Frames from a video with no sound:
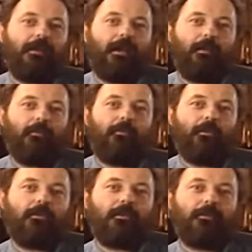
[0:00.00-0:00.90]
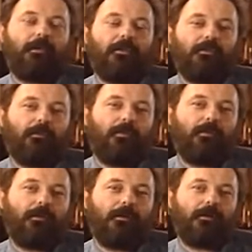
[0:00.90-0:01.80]
I'm a fourth-generation
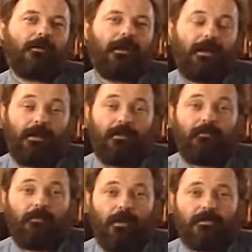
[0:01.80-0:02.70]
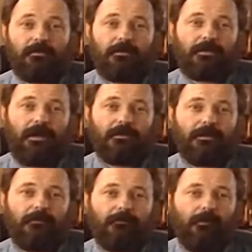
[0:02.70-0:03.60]
woodworker, and I live in Wausau,
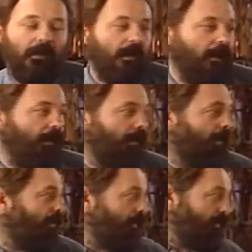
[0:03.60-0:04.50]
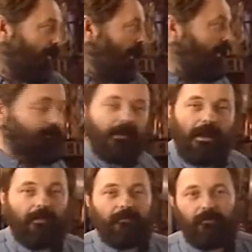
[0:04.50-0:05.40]
Wisconsin. Although I have a
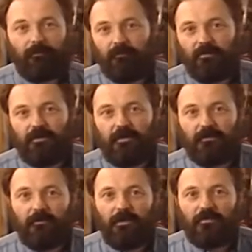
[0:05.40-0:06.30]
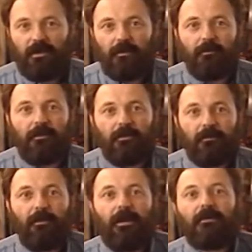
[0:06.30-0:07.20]
lot of different machines in my shop, the
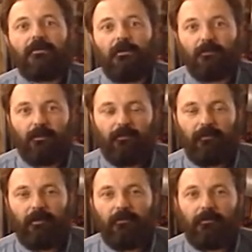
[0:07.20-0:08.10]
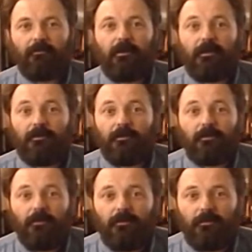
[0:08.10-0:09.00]
bandsaw is my favorite because it's
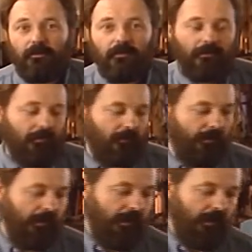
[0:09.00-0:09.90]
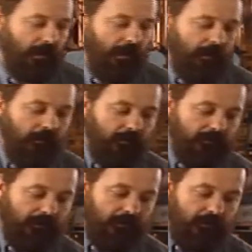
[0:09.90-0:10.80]
the most versatile. I
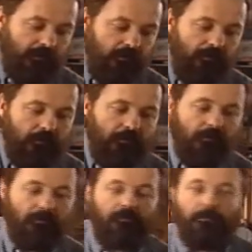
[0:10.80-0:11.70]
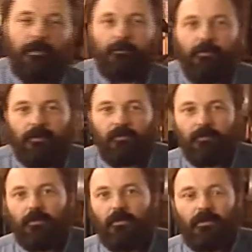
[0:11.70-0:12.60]
use it to make boards
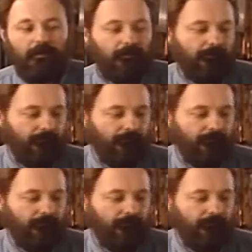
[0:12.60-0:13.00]
from logs,